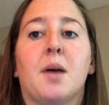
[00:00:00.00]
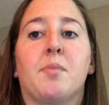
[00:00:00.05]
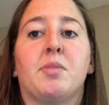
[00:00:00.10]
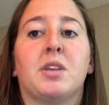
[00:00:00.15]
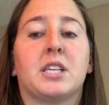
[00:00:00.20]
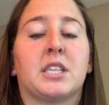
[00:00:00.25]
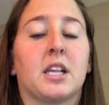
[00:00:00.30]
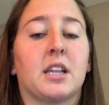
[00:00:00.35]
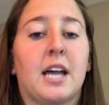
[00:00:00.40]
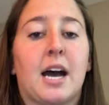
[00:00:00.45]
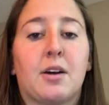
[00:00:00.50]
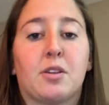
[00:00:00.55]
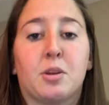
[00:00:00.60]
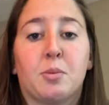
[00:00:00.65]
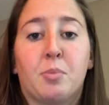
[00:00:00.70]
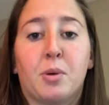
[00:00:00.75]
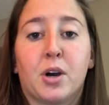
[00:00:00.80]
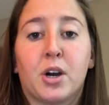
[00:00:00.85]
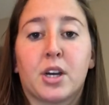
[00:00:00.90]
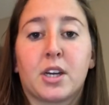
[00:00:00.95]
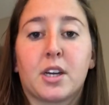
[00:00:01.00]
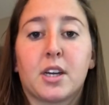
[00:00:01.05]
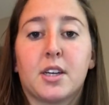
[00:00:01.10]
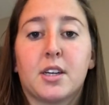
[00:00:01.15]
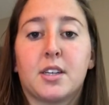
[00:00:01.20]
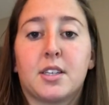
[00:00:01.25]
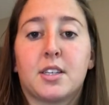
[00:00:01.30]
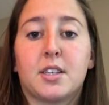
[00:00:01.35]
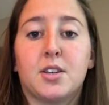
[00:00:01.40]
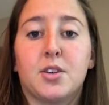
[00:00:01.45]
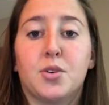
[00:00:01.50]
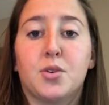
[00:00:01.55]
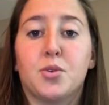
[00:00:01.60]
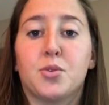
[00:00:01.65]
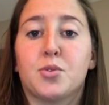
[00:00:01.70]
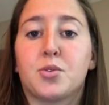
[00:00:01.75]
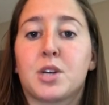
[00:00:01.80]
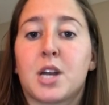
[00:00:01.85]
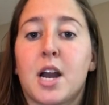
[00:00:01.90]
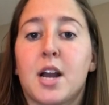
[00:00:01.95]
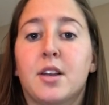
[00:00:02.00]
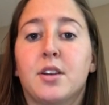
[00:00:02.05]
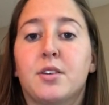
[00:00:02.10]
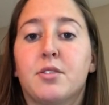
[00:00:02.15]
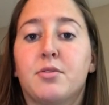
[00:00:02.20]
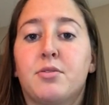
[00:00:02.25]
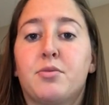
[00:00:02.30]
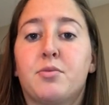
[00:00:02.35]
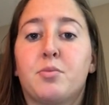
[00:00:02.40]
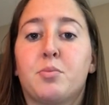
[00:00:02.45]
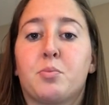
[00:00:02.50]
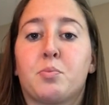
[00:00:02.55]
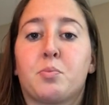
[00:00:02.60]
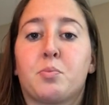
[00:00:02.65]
This allowed the book to kind of